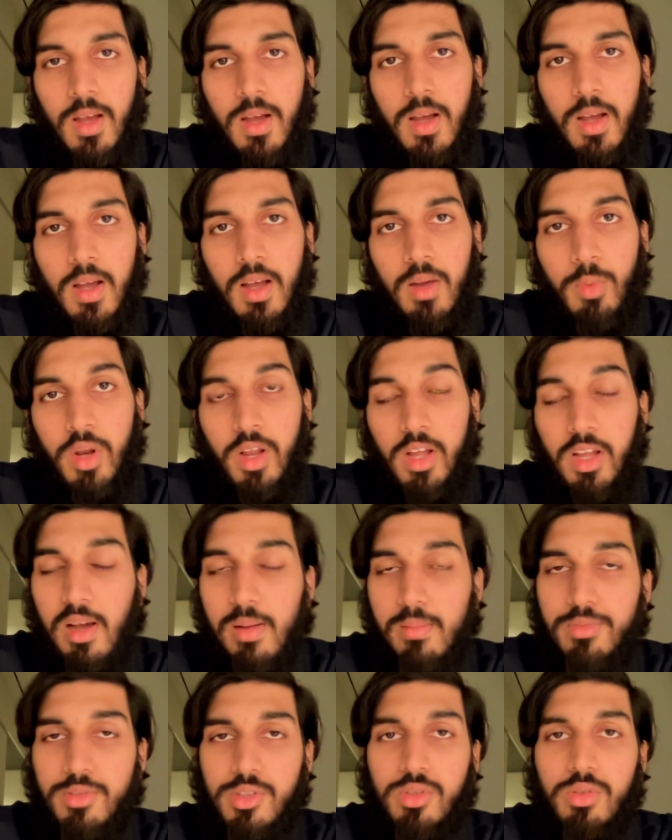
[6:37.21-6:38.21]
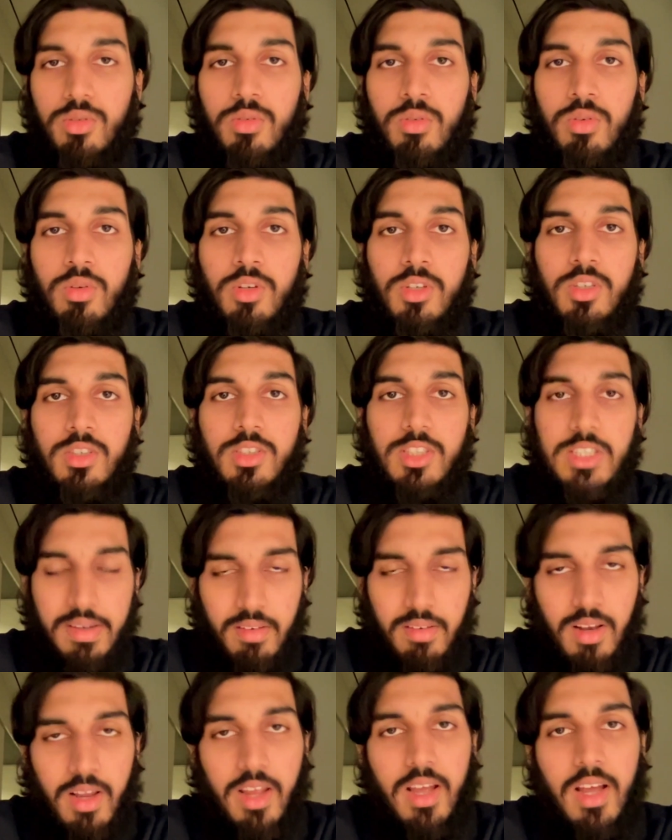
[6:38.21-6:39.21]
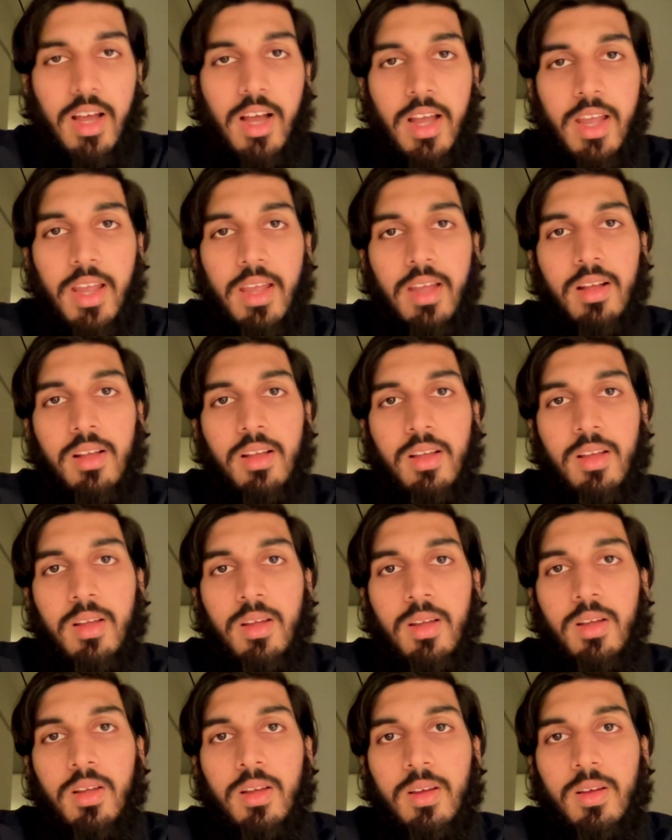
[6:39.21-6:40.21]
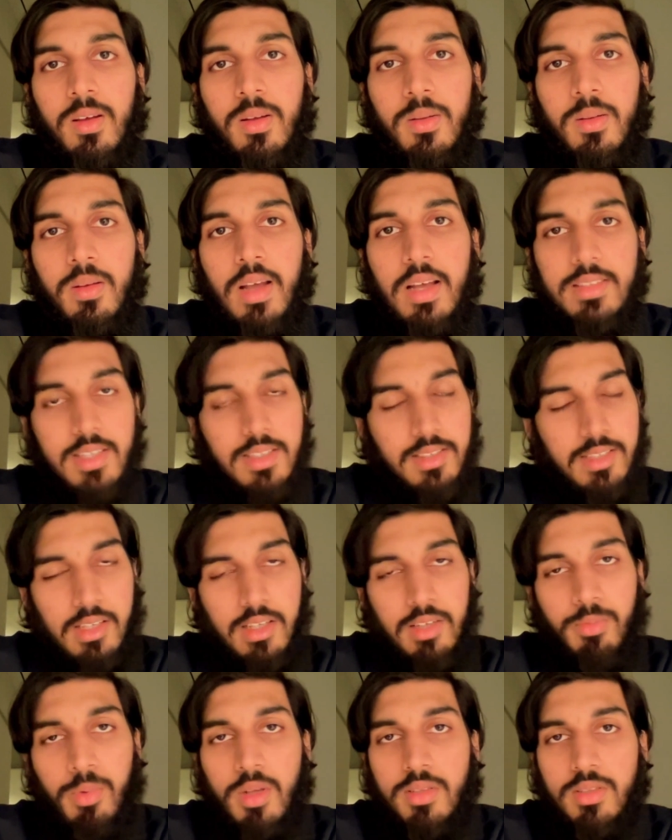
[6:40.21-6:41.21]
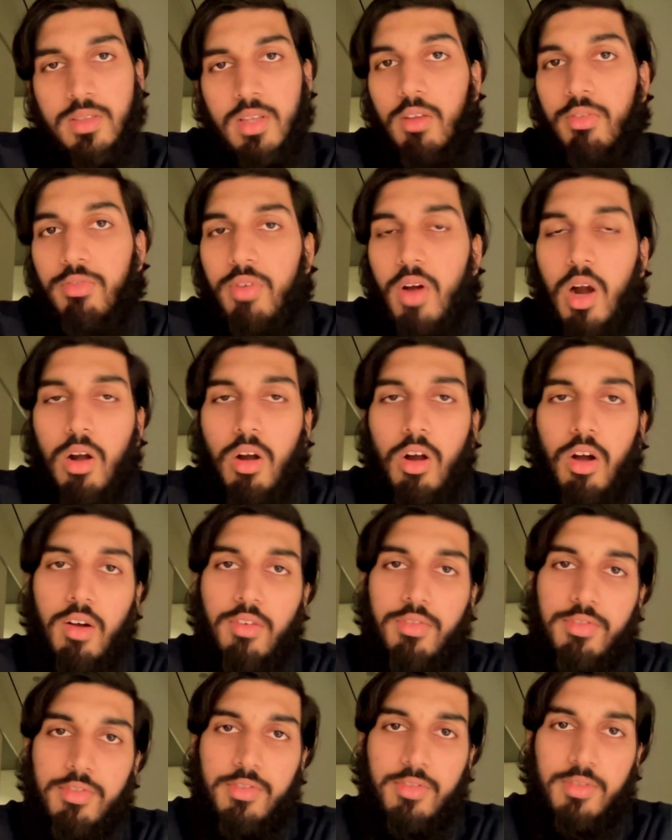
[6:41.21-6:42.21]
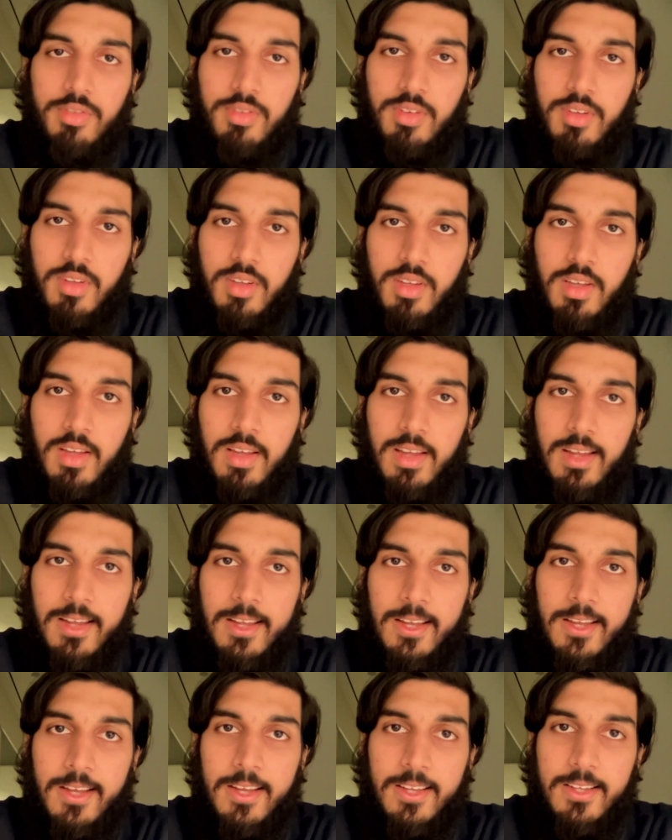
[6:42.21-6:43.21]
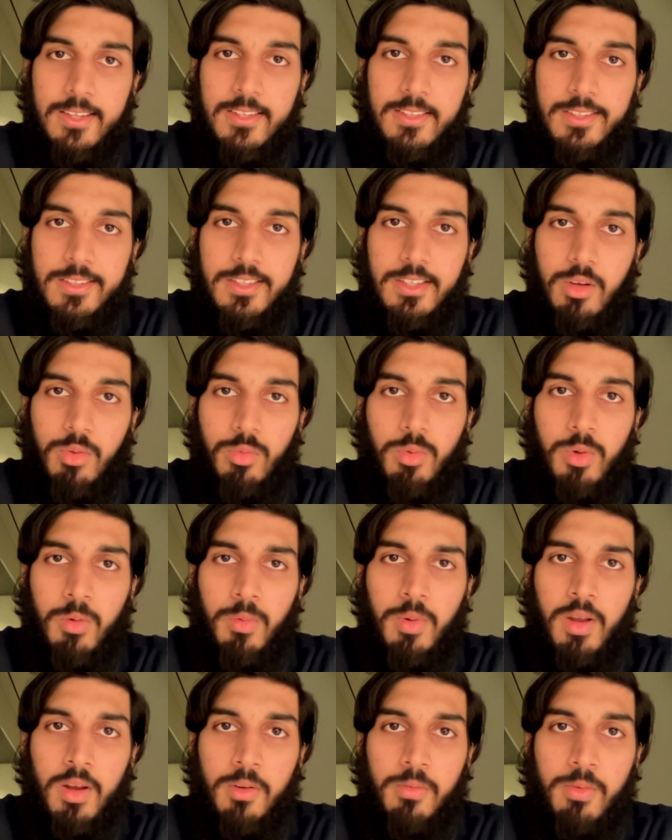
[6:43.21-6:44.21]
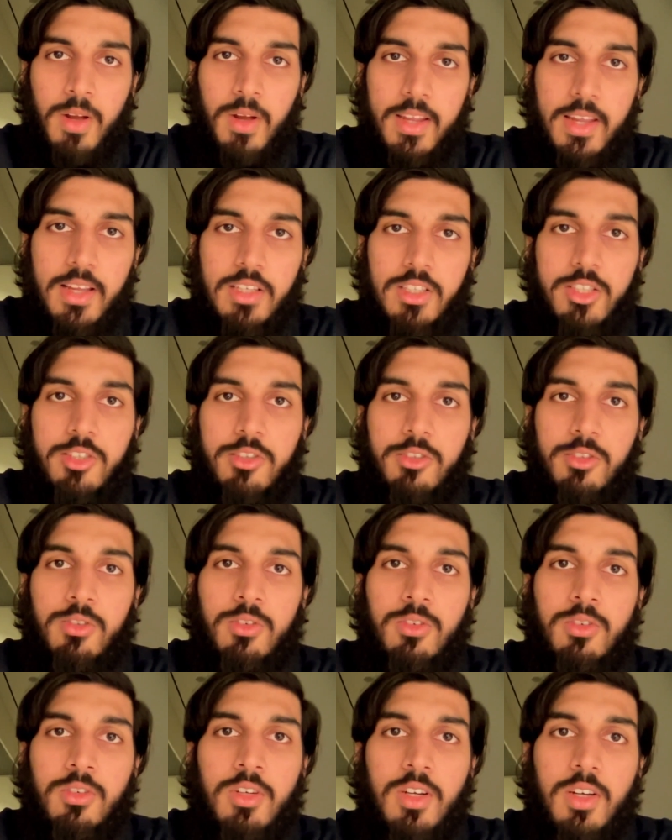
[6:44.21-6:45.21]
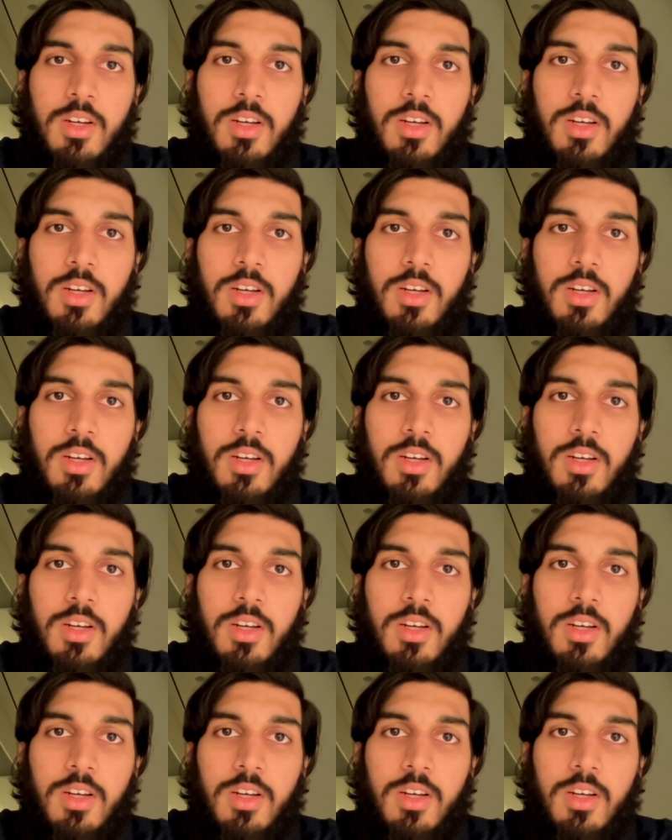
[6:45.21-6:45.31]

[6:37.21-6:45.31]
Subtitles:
When it comes to general AI, as I said, we are still far off, and we are trying to